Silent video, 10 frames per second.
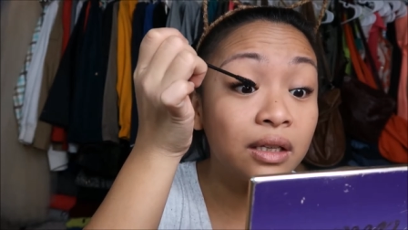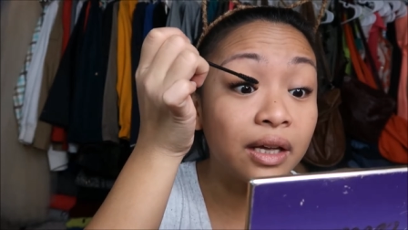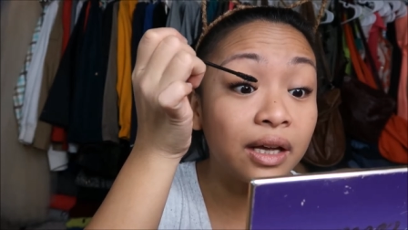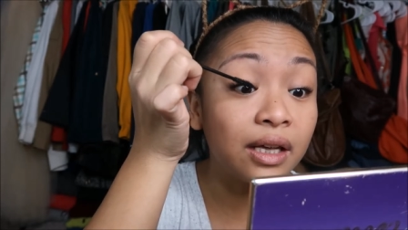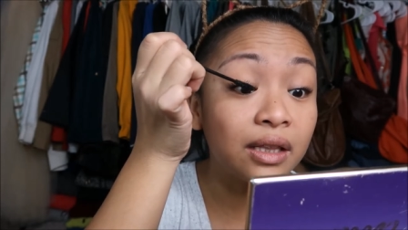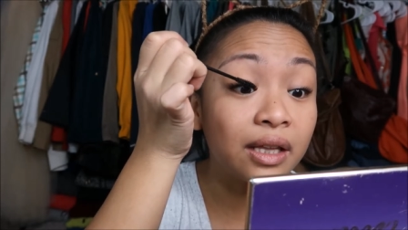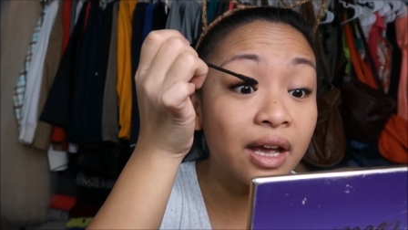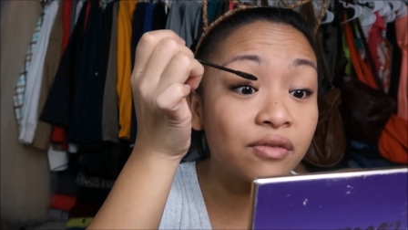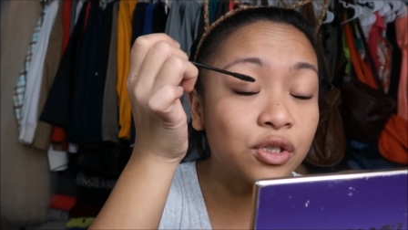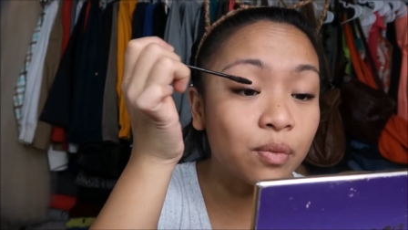that they
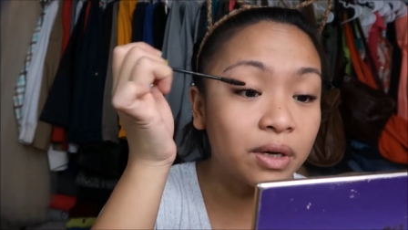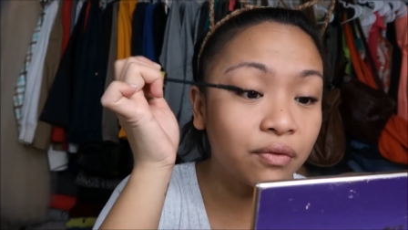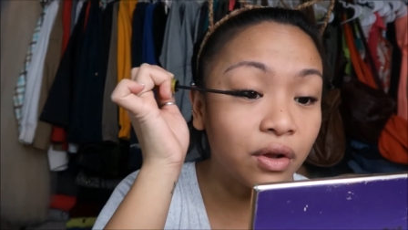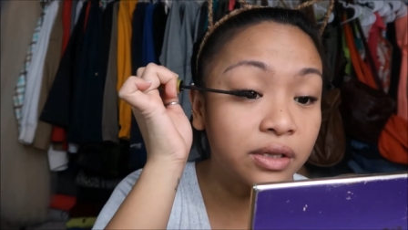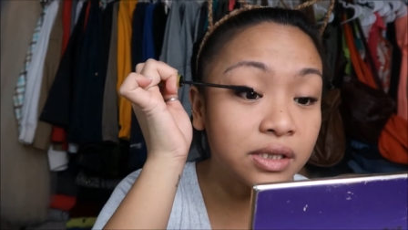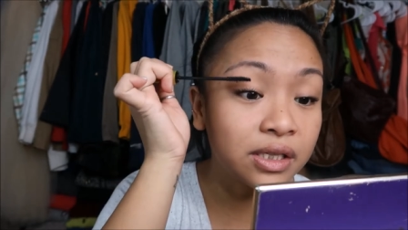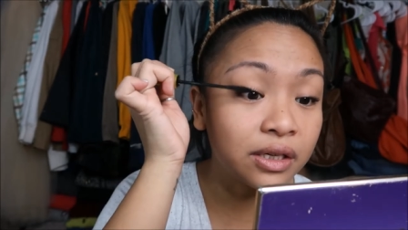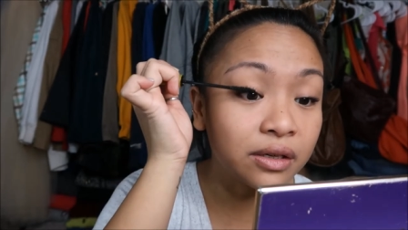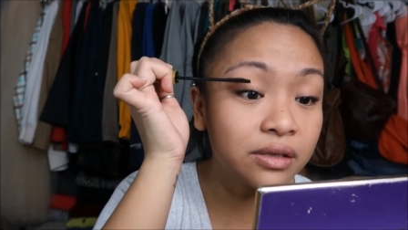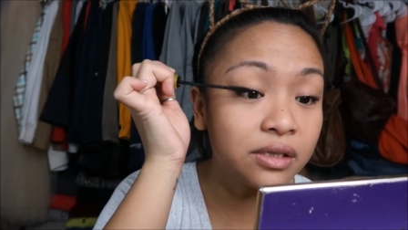have so many
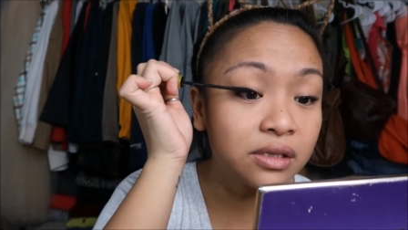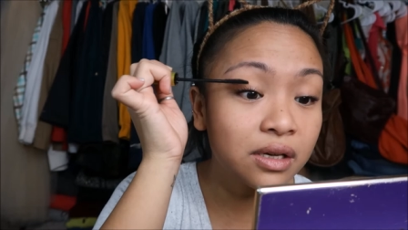volunteers.